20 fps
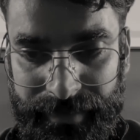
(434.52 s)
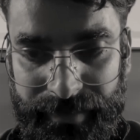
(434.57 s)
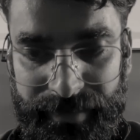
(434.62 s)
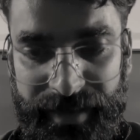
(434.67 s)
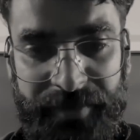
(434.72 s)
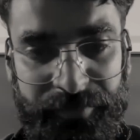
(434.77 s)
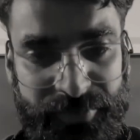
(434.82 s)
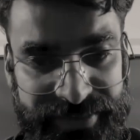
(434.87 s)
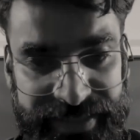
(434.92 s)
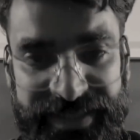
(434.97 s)

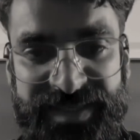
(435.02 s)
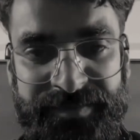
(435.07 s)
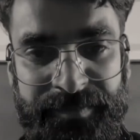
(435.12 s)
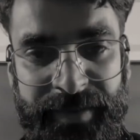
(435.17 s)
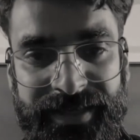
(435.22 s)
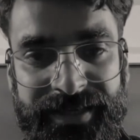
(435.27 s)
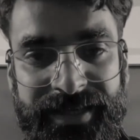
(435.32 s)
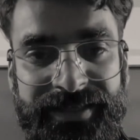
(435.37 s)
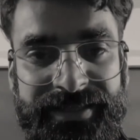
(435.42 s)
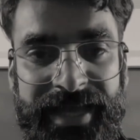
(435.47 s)
I was
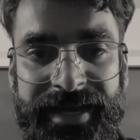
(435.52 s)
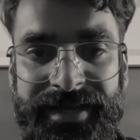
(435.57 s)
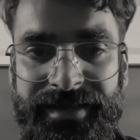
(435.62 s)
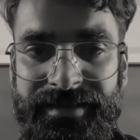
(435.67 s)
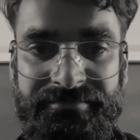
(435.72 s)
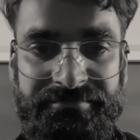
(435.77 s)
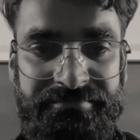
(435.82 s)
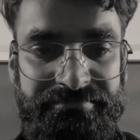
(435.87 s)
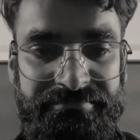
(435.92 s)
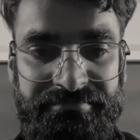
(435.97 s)
expecting that
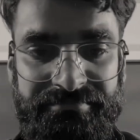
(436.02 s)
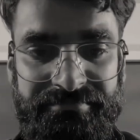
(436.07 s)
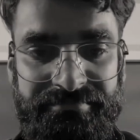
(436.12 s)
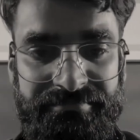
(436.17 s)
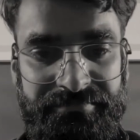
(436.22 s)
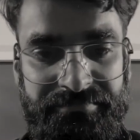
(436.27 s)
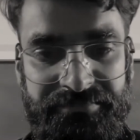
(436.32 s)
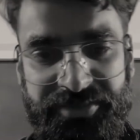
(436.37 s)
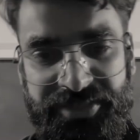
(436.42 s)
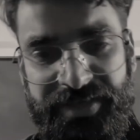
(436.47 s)

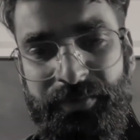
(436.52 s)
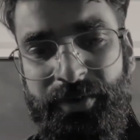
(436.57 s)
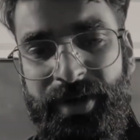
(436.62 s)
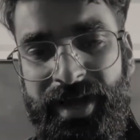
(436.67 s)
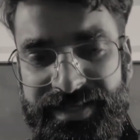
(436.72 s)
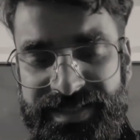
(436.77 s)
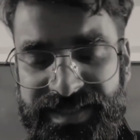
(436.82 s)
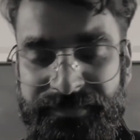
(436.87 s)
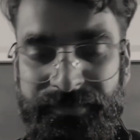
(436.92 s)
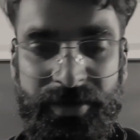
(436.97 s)
she would
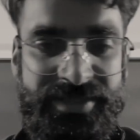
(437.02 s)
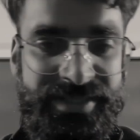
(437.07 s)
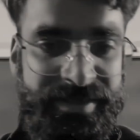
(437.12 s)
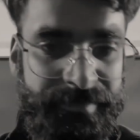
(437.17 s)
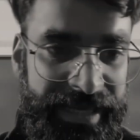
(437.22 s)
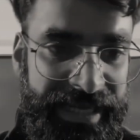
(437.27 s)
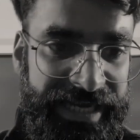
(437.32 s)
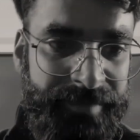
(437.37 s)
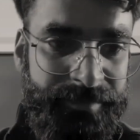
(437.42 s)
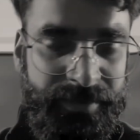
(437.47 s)
ask for some
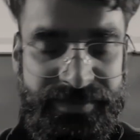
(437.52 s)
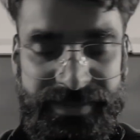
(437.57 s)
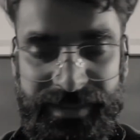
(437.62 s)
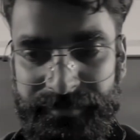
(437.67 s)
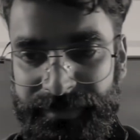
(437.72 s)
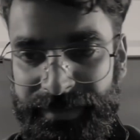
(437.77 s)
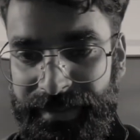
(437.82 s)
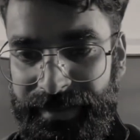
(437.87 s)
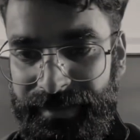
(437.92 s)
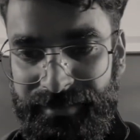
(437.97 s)
help or
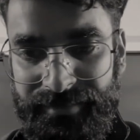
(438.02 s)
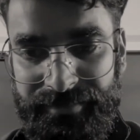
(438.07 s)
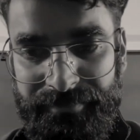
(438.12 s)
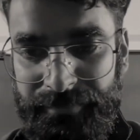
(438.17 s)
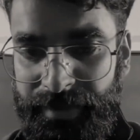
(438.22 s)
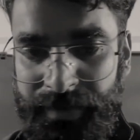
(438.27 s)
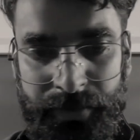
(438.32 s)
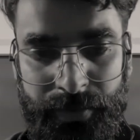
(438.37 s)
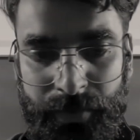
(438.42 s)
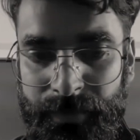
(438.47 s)
something,
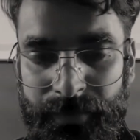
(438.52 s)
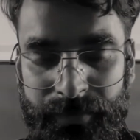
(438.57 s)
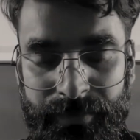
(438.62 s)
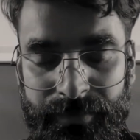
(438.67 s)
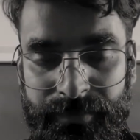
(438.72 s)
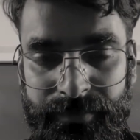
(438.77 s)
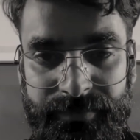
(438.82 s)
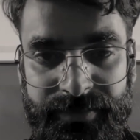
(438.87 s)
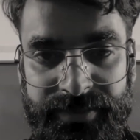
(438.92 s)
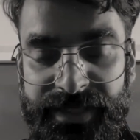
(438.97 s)
but no,
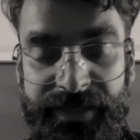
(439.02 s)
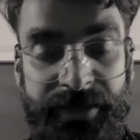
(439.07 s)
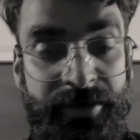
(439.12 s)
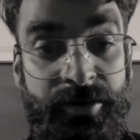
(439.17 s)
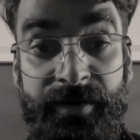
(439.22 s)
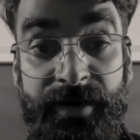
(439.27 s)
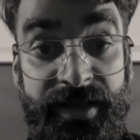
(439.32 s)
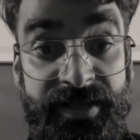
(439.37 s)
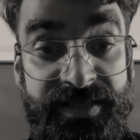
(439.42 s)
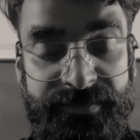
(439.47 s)
she did
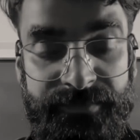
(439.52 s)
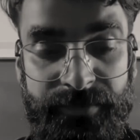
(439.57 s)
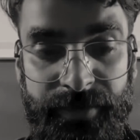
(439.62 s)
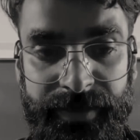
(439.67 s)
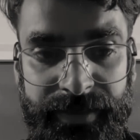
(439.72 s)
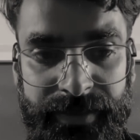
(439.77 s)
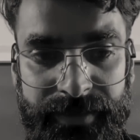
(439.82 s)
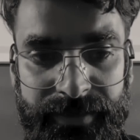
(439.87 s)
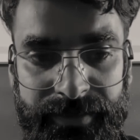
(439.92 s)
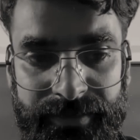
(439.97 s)
not ask for
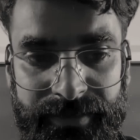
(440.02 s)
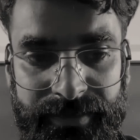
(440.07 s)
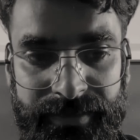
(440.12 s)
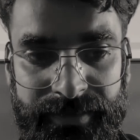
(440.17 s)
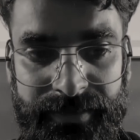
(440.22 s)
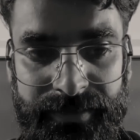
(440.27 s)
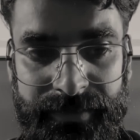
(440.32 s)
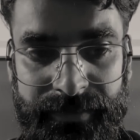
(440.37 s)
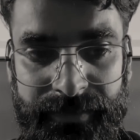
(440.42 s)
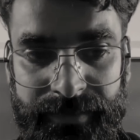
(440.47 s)
it.
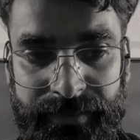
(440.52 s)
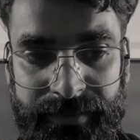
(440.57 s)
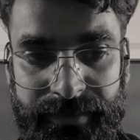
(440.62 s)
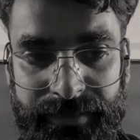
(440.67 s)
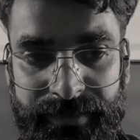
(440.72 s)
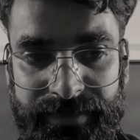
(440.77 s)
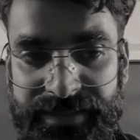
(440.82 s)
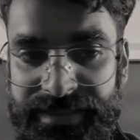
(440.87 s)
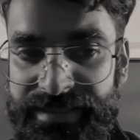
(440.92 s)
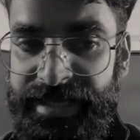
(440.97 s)

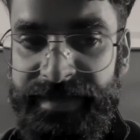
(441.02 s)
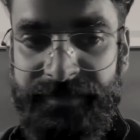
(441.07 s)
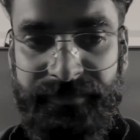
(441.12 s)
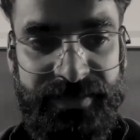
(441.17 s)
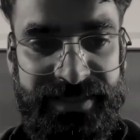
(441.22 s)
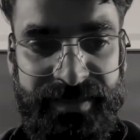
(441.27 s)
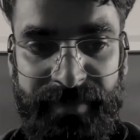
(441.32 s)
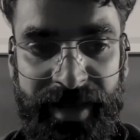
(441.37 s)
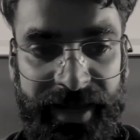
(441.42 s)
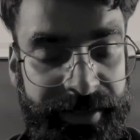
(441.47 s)
She's like,
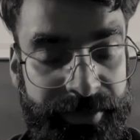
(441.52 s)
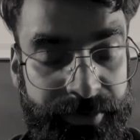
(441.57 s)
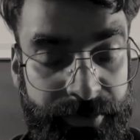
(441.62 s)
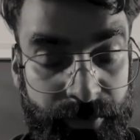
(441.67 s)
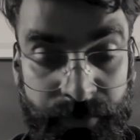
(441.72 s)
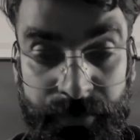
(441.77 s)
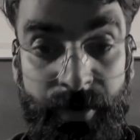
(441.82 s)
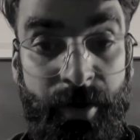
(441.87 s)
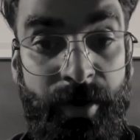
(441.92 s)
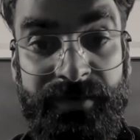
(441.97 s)
Wassim, I
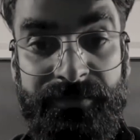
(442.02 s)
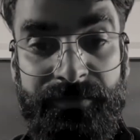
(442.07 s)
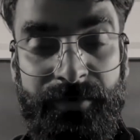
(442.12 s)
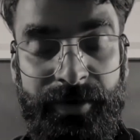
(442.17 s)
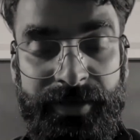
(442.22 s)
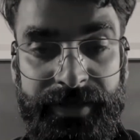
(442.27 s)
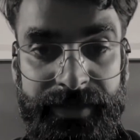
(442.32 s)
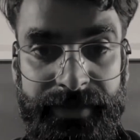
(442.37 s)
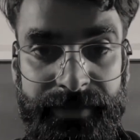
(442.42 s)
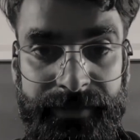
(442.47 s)
do not
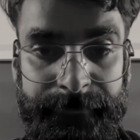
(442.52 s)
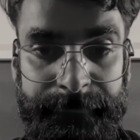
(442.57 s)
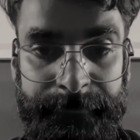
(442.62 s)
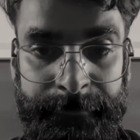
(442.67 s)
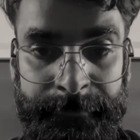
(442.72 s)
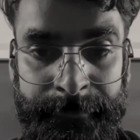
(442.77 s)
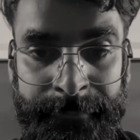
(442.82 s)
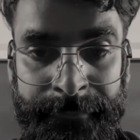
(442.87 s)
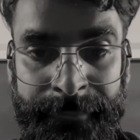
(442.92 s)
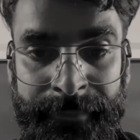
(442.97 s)
want it.
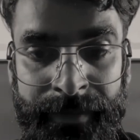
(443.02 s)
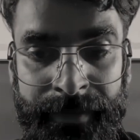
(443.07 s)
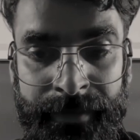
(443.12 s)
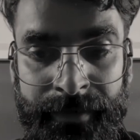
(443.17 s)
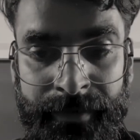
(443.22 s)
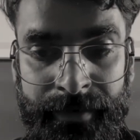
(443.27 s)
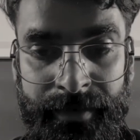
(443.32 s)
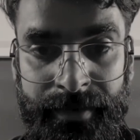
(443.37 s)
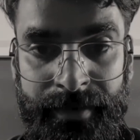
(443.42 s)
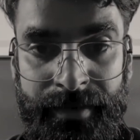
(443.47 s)

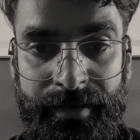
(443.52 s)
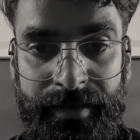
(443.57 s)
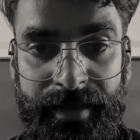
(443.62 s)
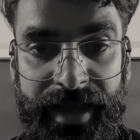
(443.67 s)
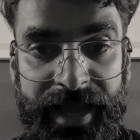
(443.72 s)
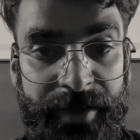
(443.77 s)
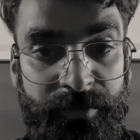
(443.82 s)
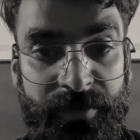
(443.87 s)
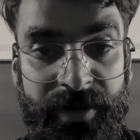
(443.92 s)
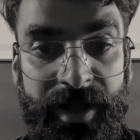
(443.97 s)

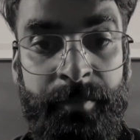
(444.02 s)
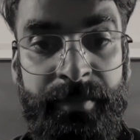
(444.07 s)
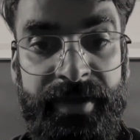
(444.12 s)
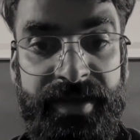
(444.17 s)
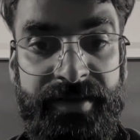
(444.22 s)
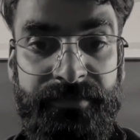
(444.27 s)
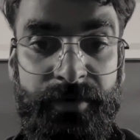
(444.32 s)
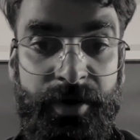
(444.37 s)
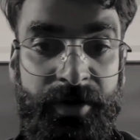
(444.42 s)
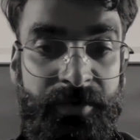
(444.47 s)
I have come
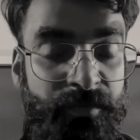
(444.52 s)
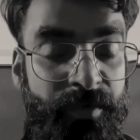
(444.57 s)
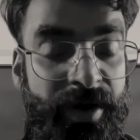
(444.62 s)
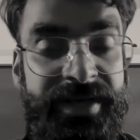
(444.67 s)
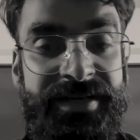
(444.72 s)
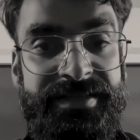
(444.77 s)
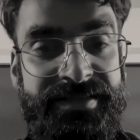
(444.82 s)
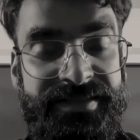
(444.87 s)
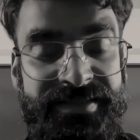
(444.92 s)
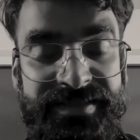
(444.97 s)
here for
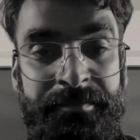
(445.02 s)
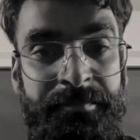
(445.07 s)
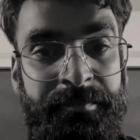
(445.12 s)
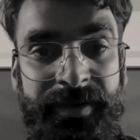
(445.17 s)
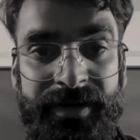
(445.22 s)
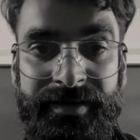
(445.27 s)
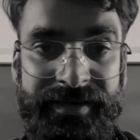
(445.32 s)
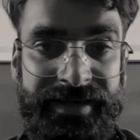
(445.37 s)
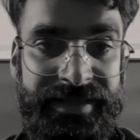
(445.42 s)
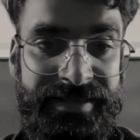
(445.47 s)
one
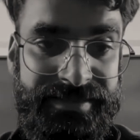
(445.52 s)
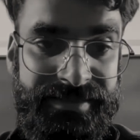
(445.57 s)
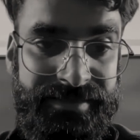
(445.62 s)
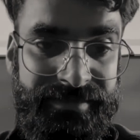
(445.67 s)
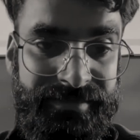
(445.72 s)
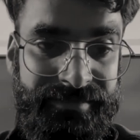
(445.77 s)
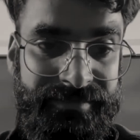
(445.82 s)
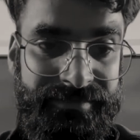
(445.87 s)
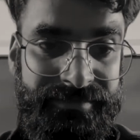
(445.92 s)
simple reason.